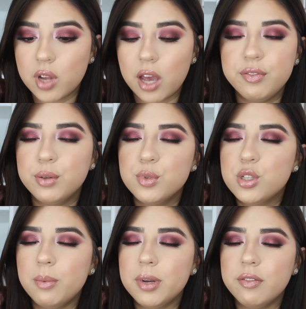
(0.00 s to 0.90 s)
I film
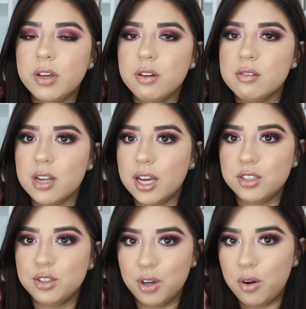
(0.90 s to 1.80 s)
so many videos and I
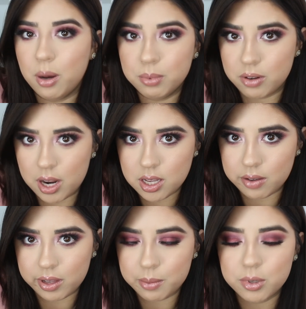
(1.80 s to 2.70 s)
just don't upload any
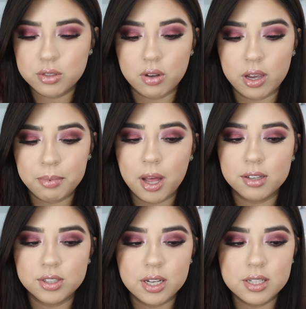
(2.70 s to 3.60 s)
of them, so I
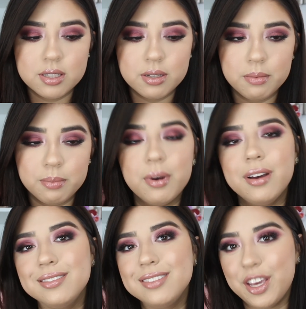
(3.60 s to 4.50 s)
apologize.
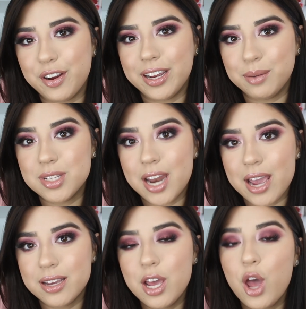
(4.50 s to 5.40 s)
But here I am
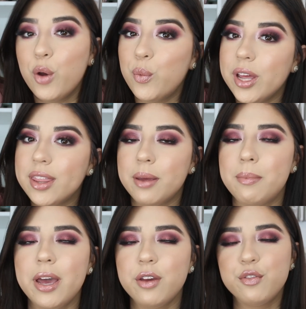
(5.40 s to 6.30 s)
today with
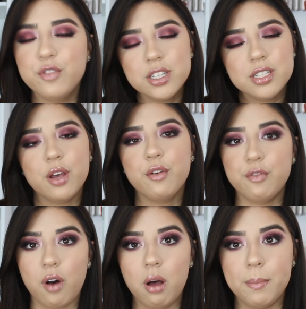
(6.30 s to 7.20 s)
my first
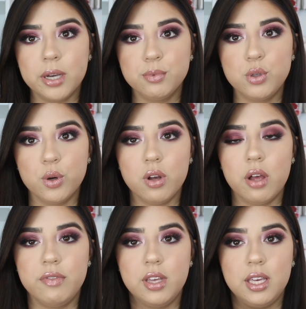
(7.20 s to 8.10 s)
fall makeup tutorial
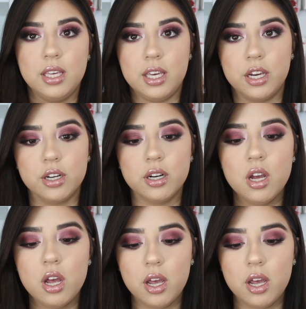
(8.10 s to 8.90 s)
of the year.